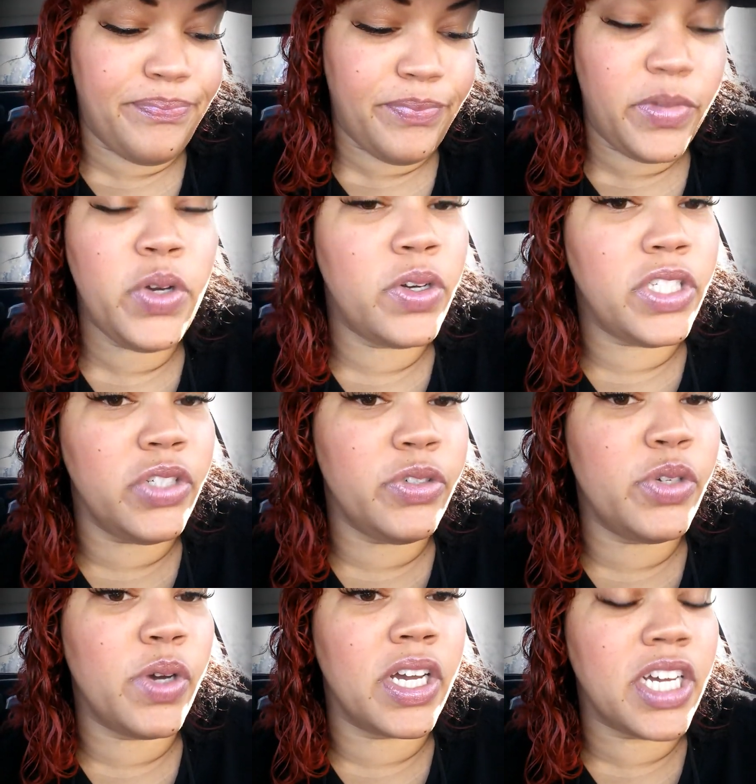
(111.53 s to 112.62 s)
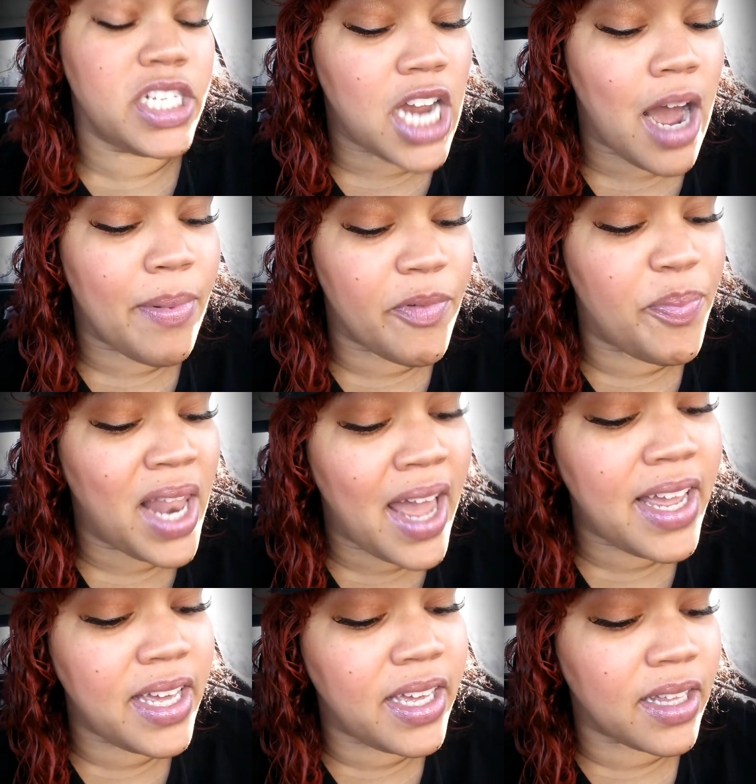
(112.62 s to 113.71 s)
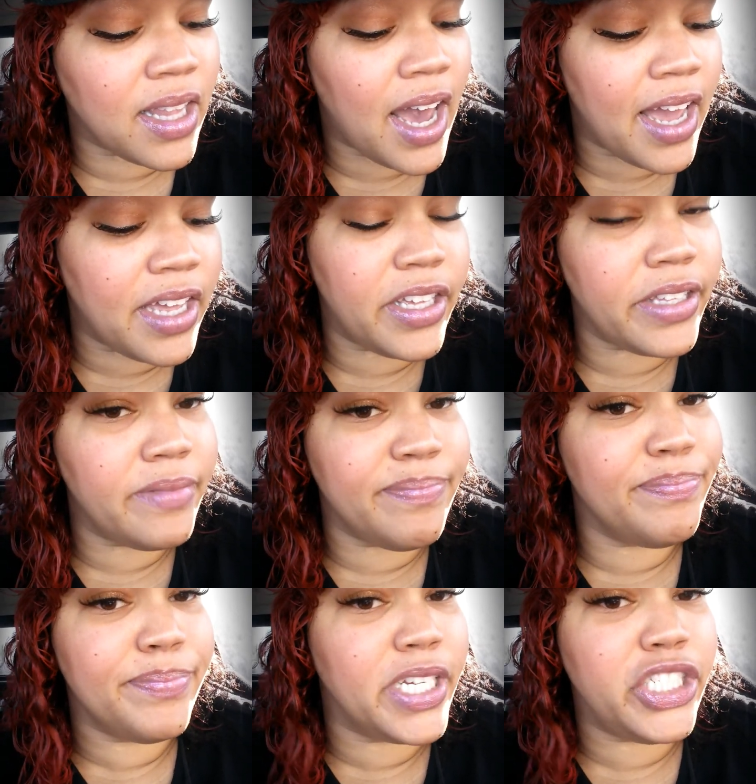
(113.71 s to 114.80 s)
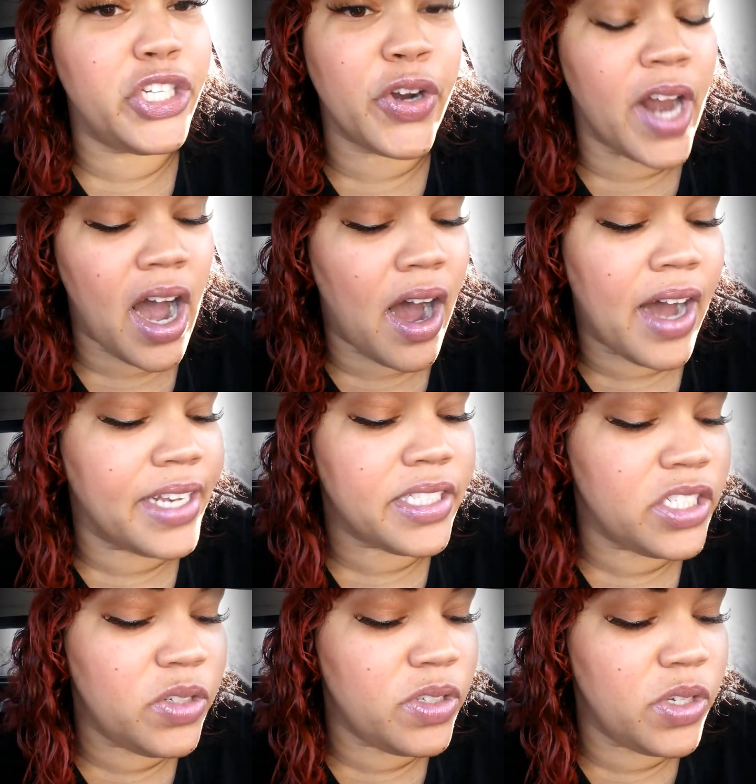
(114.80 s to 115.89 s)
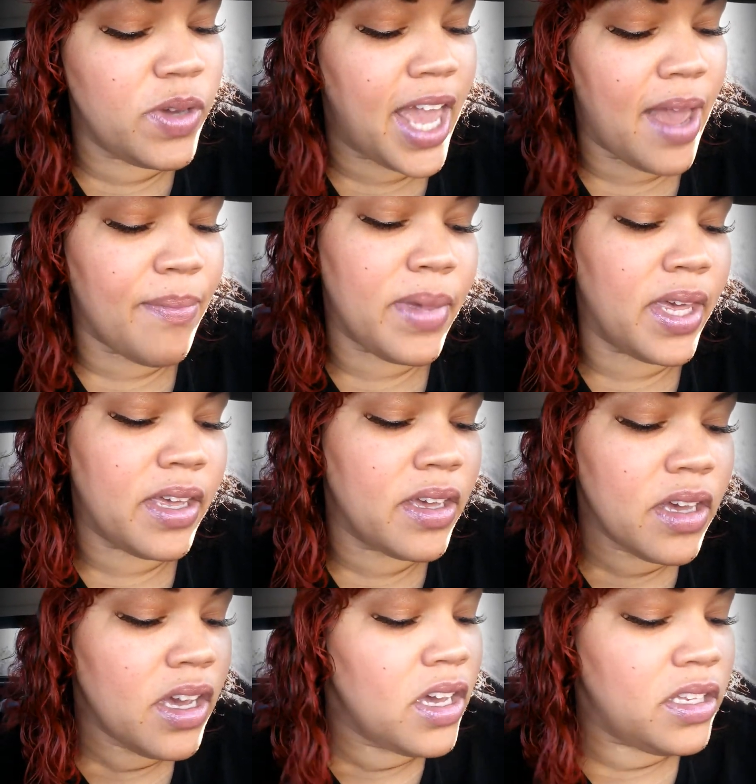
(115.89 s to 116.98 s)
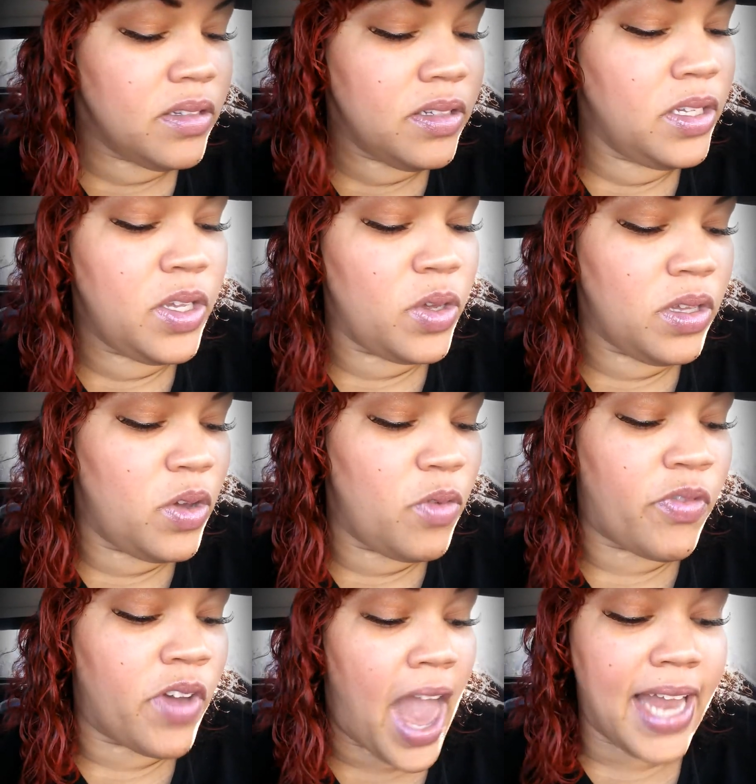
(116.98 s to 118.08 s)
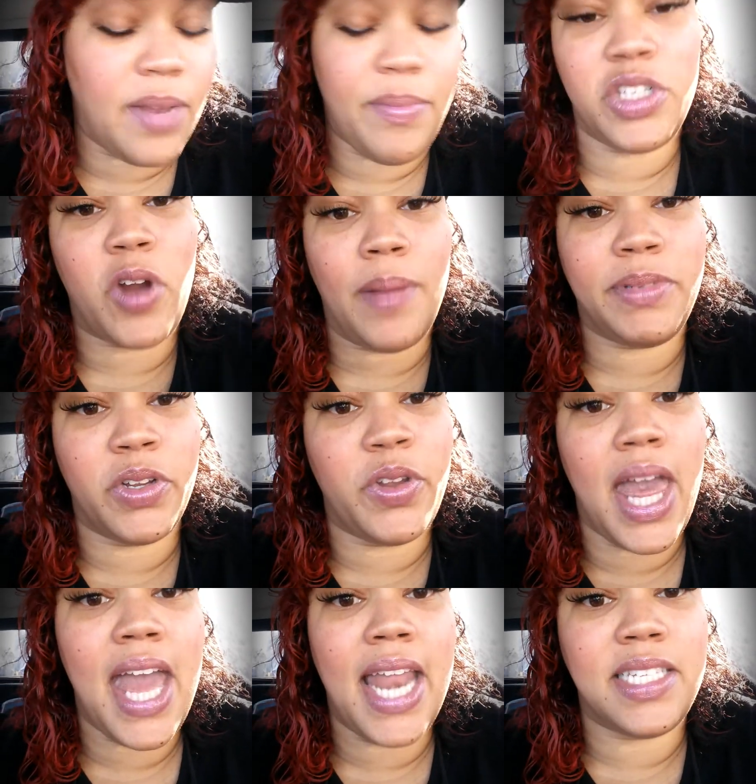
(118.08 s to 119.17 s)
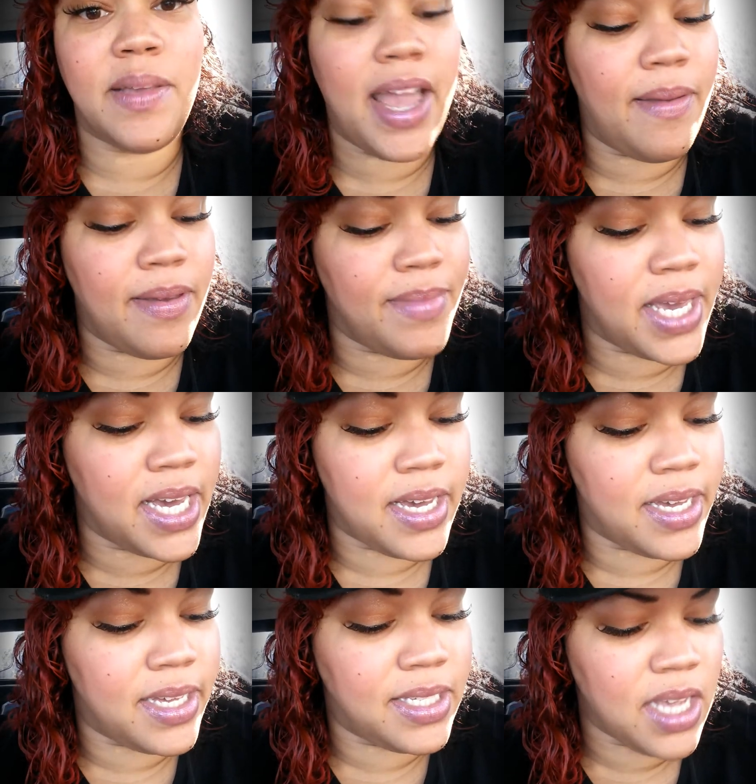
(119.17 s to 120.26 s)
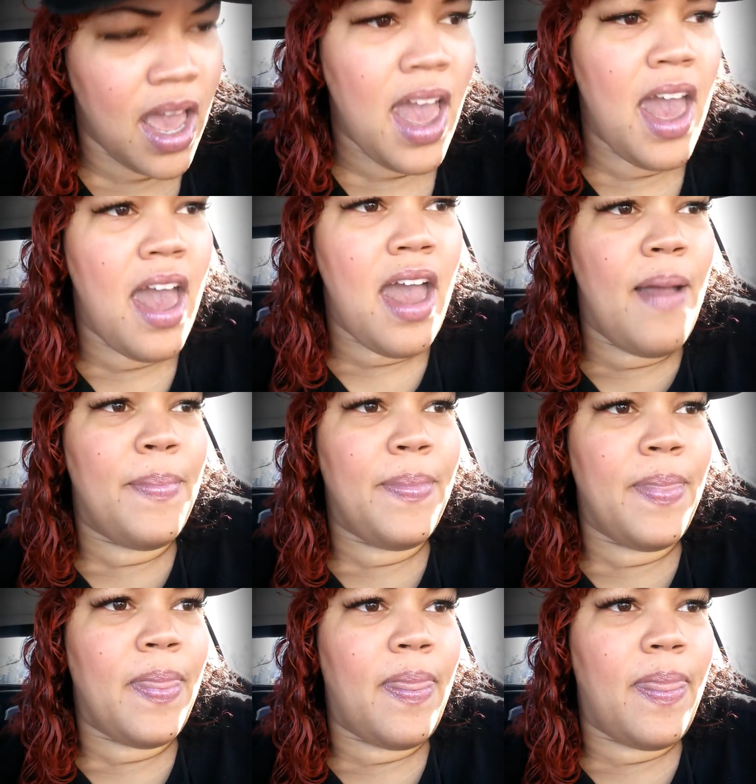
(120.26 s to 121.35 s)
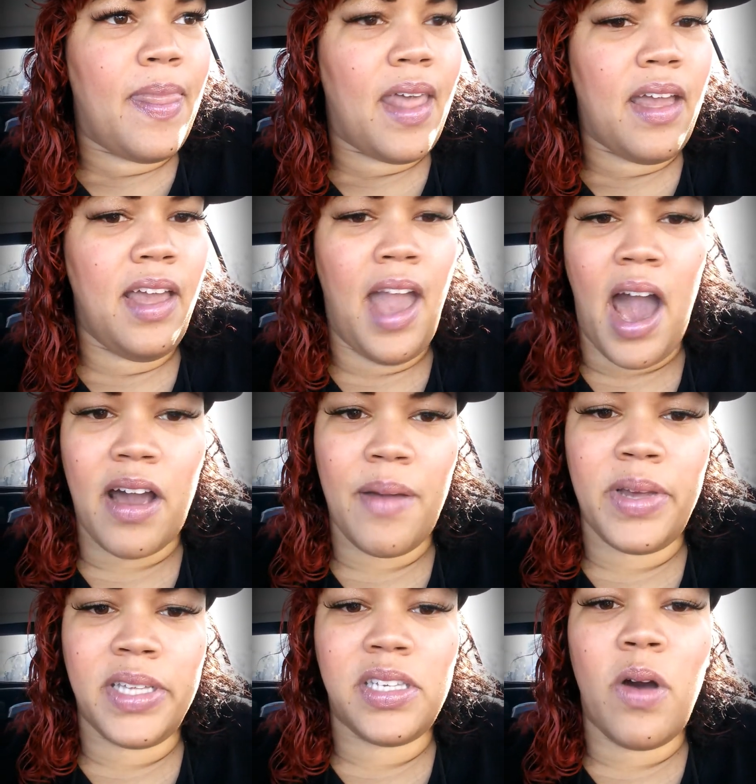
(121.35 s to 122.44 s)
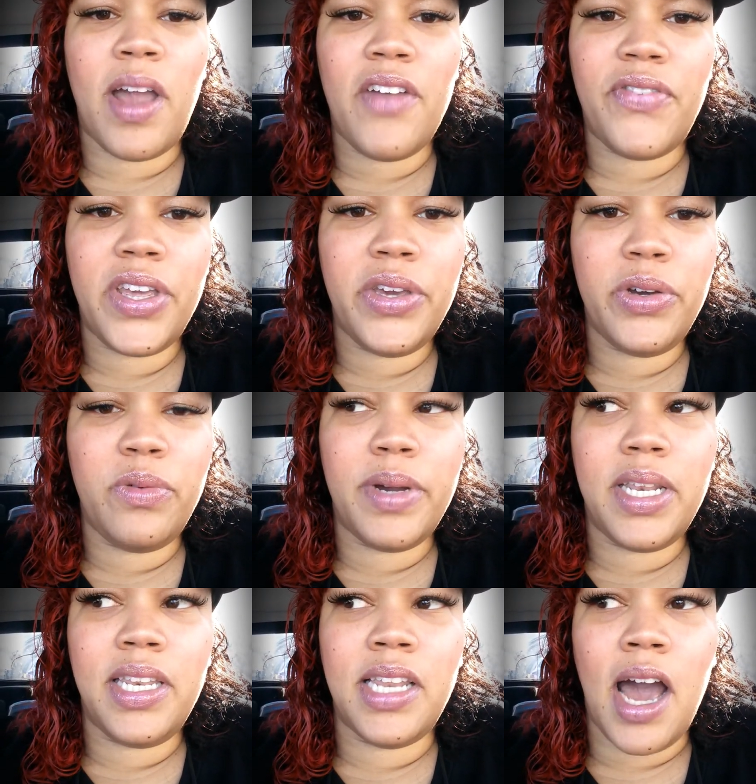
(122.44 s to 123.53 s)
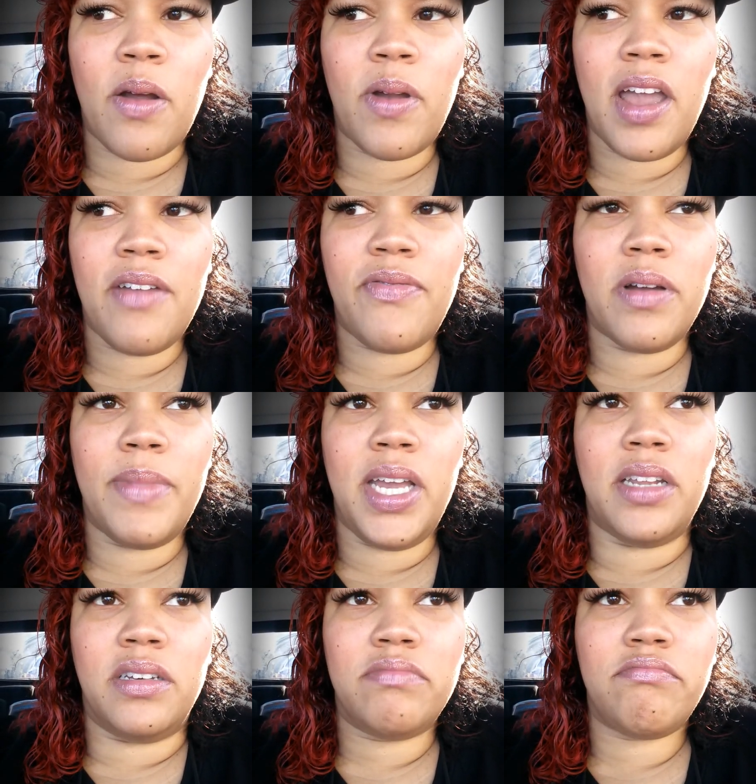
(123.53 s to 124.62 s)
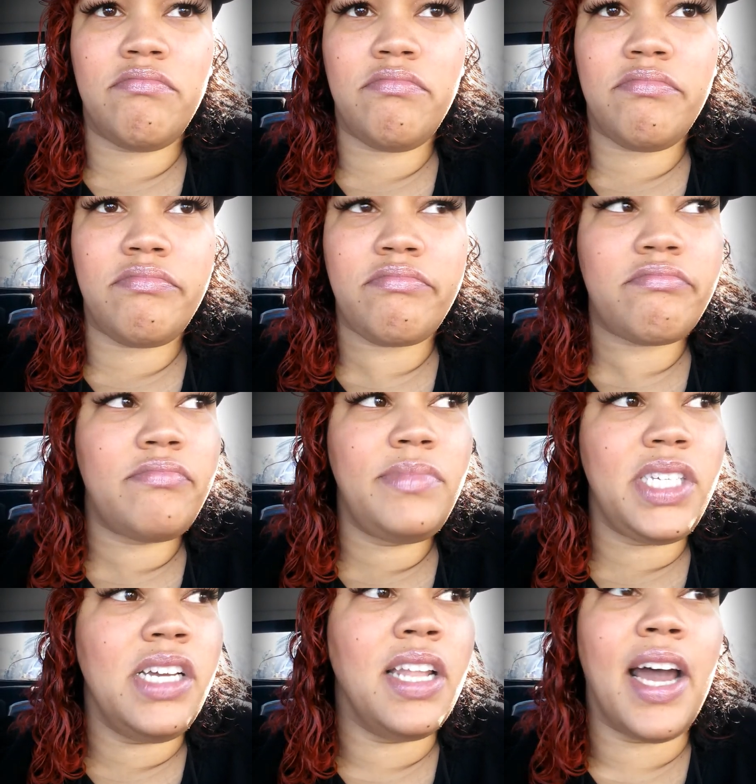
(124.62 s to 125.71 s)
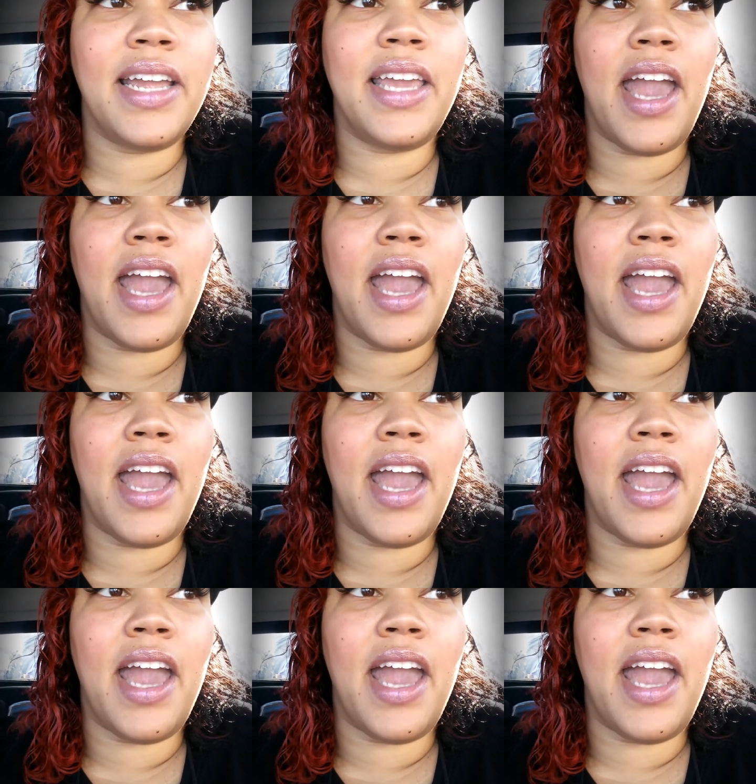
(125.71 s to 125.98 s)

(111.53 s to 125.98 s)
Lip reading: do a good job of playing, like, but you're not. You can't be. You've had them been dropped on your head as a baby, because how come it's okay for you, but not okay for Amina? Like,